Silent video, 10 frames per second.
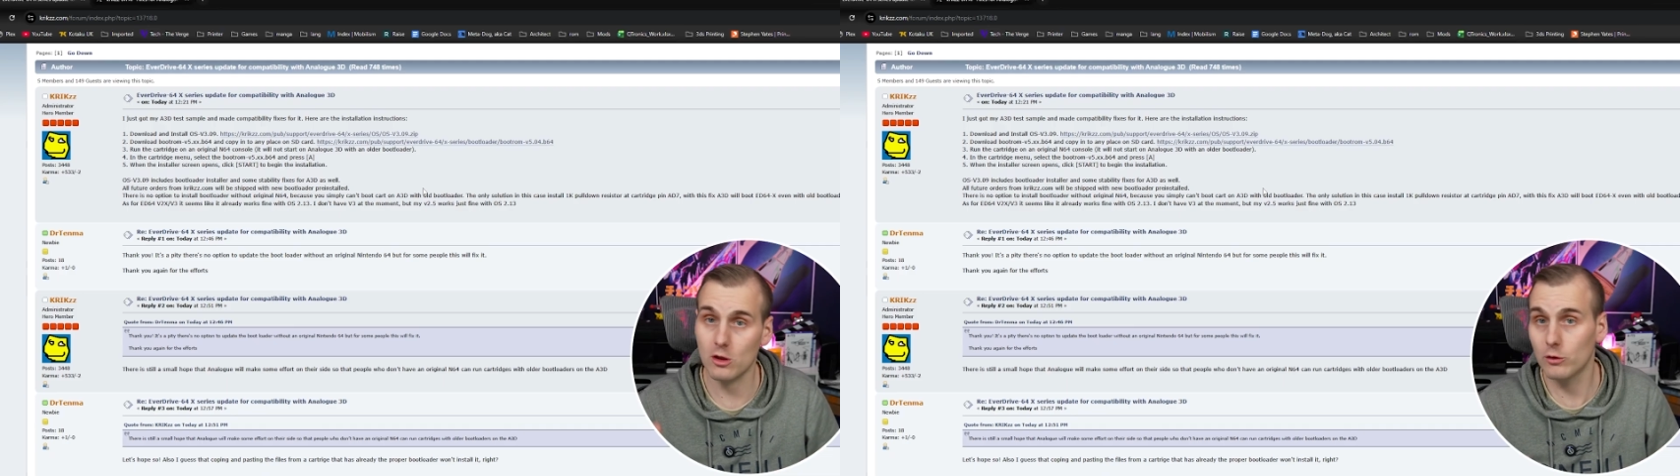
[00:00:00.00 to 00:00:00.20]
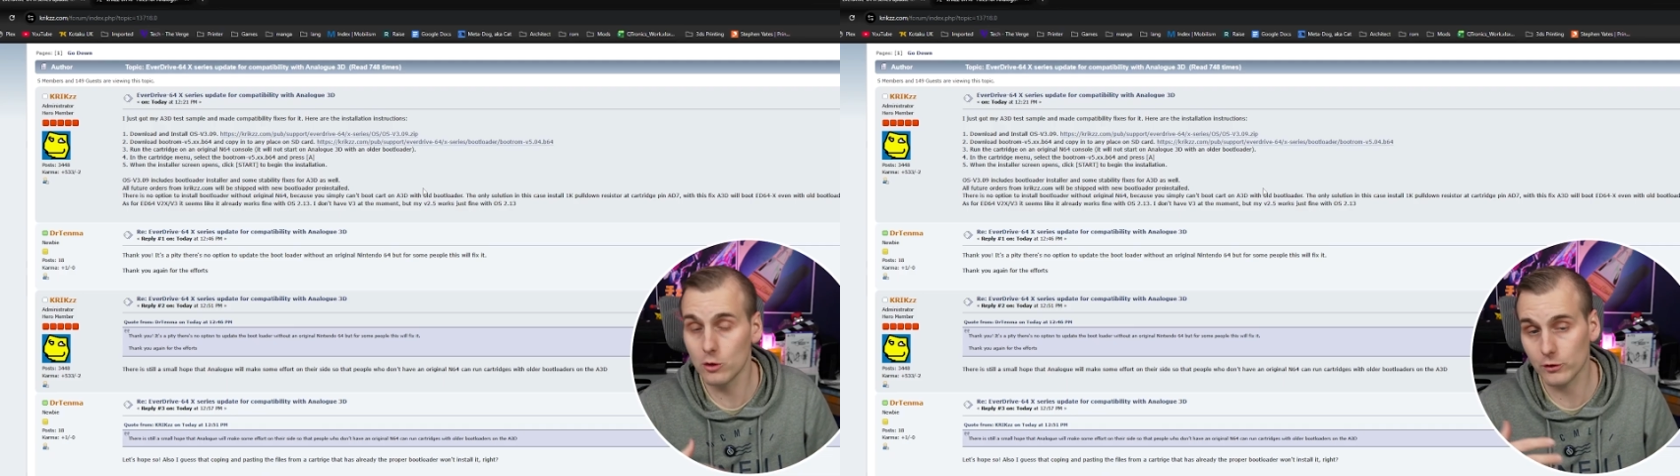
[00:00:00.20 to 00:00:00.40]

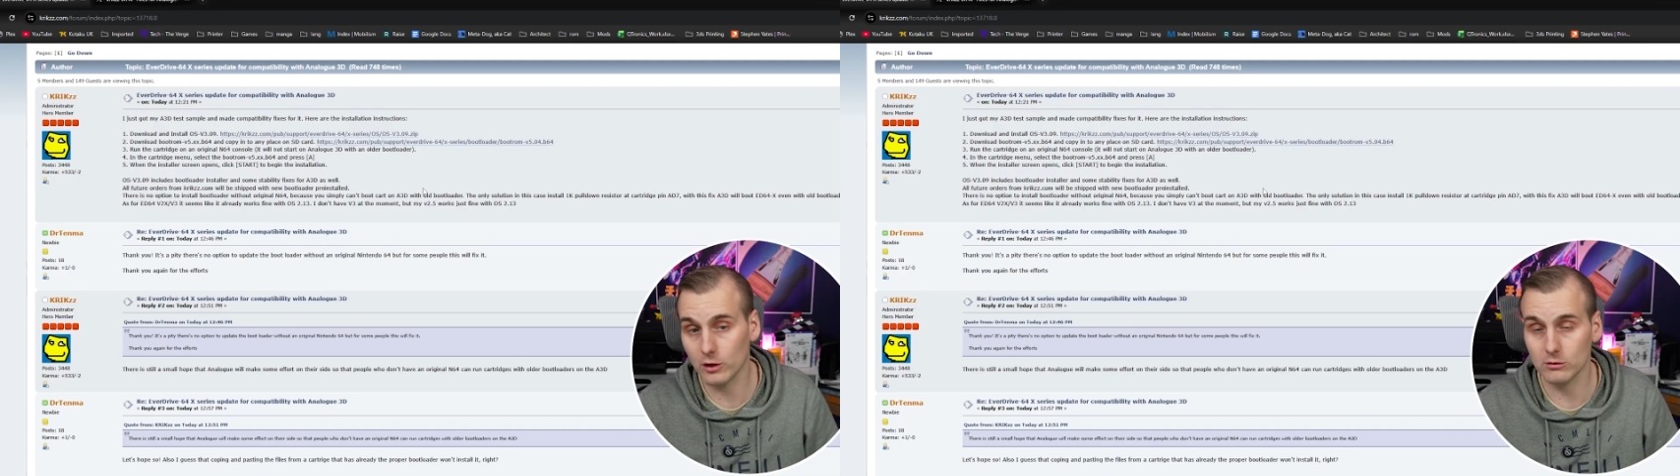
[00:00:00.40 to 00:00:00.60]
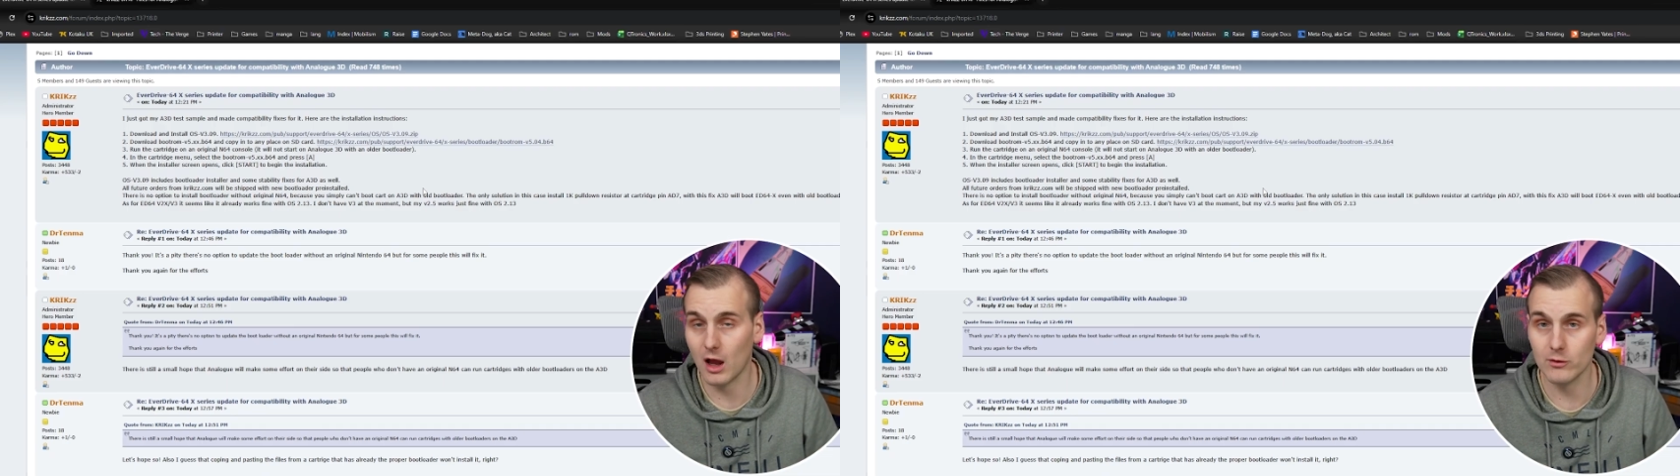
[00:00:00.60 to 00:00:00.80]
so nothing
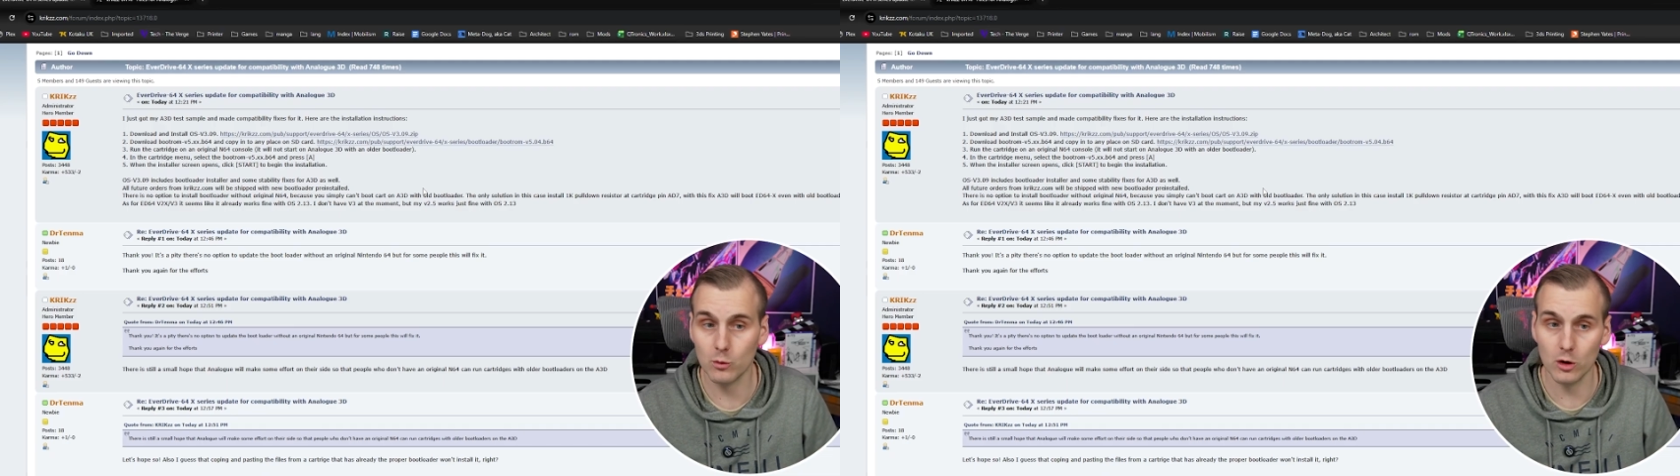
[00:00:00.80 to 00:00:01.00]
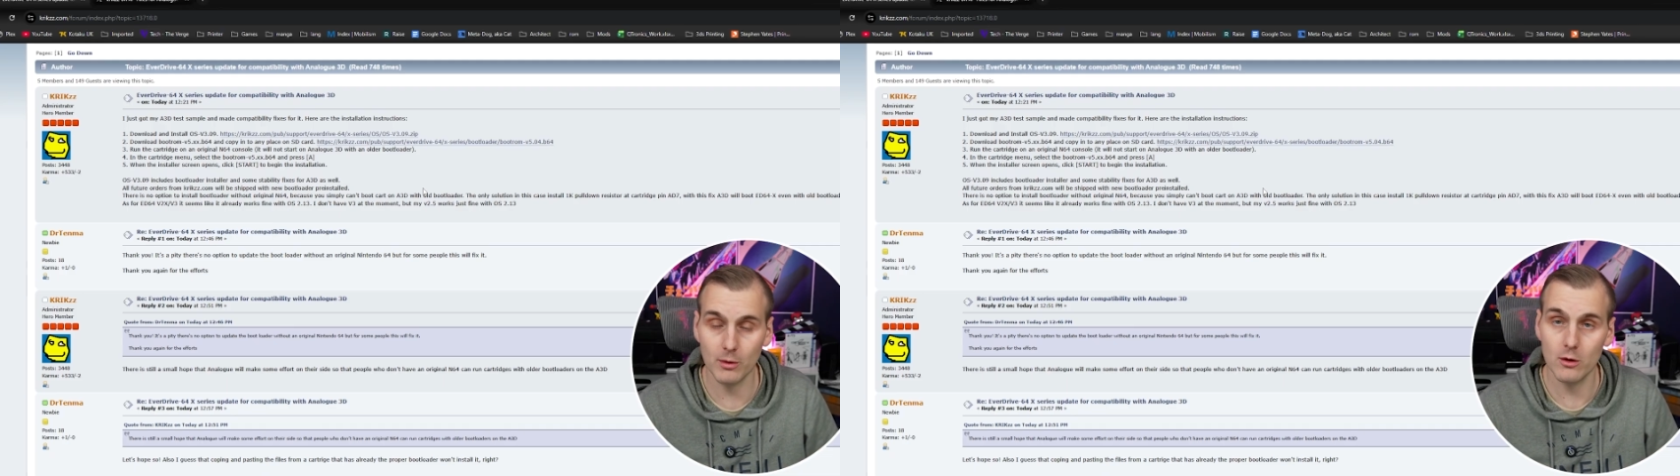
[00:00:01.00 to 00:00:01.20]
will have to
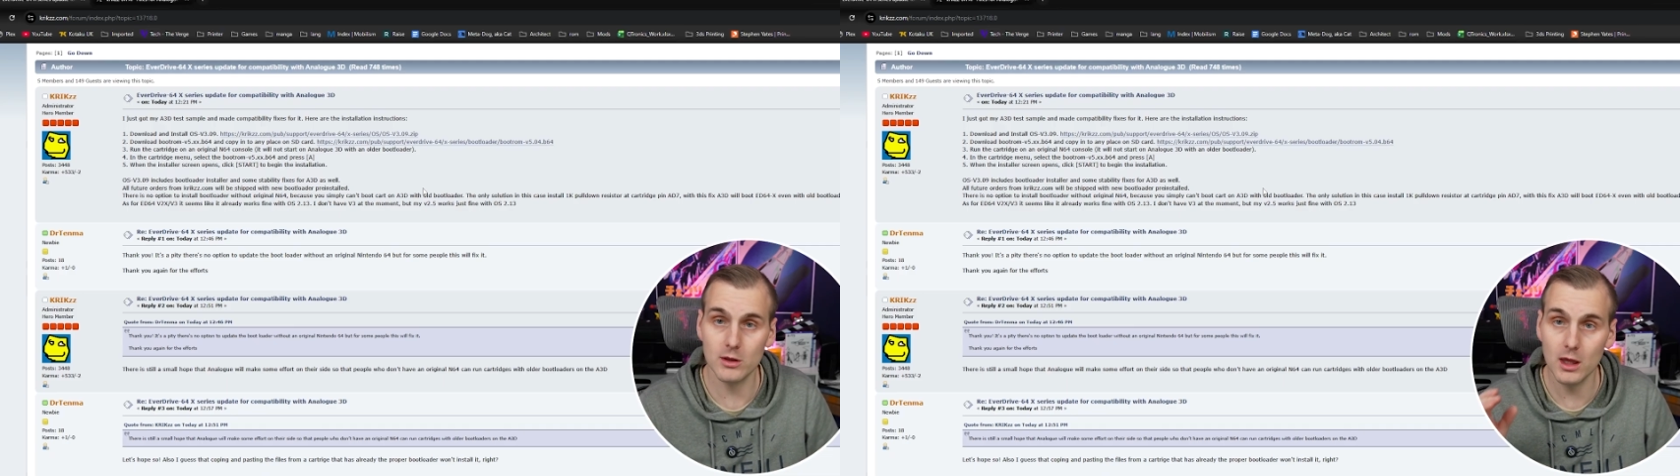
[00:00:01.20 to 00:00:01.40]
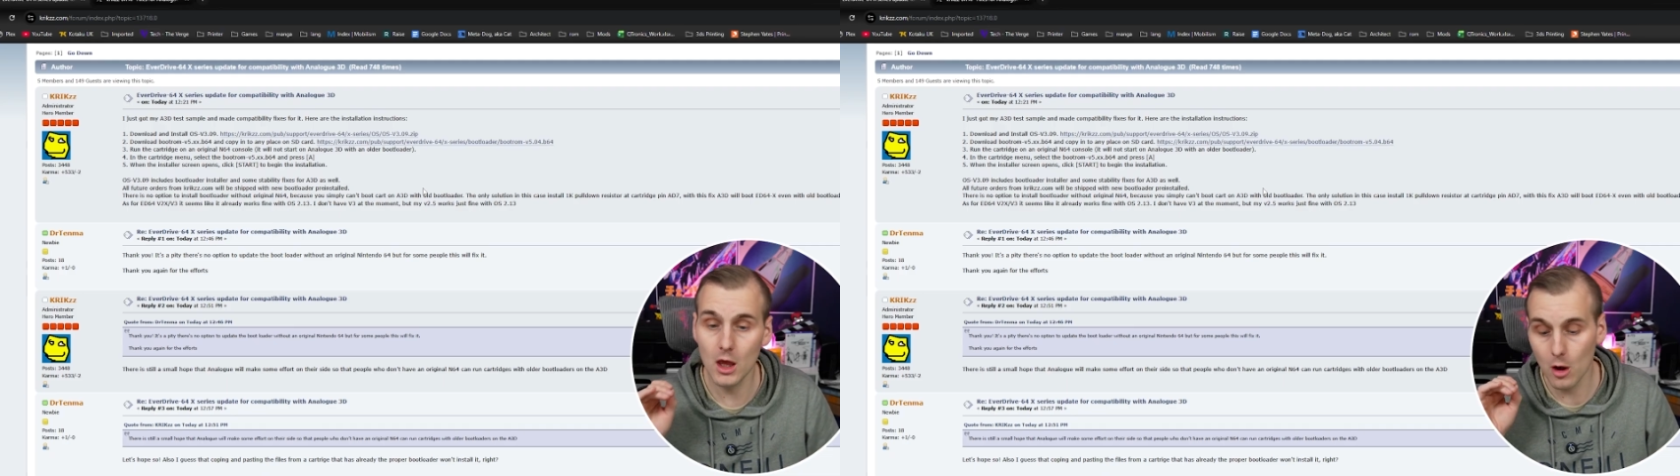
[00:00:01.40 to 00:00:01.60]
worry about
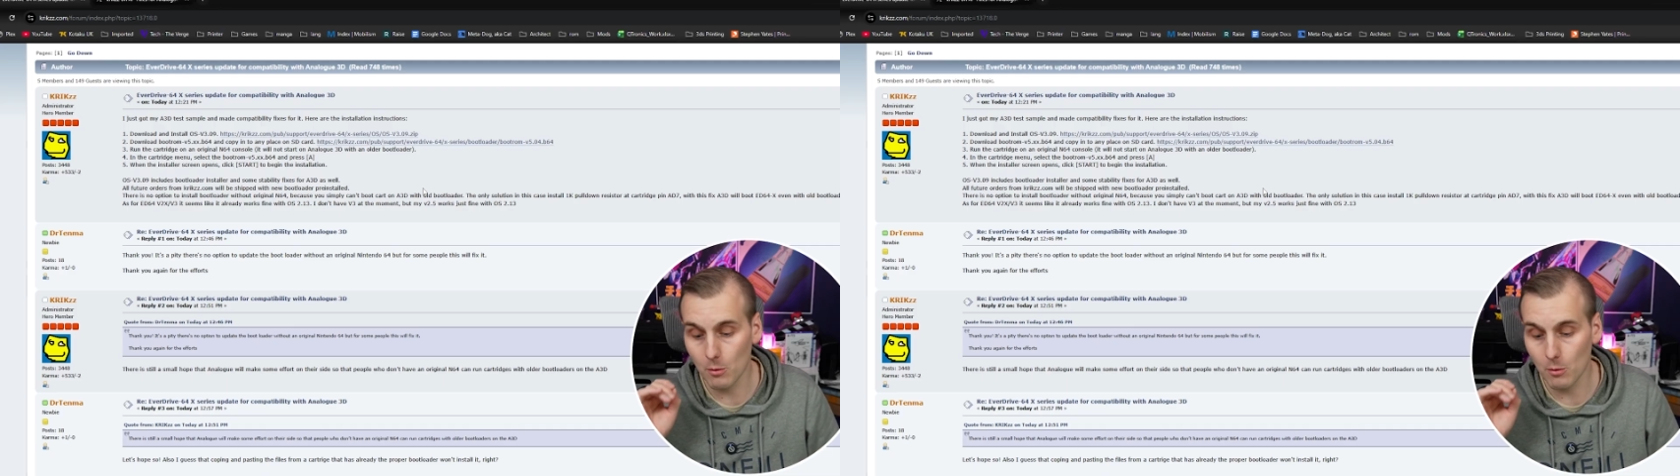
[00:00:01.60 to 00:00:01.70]
it.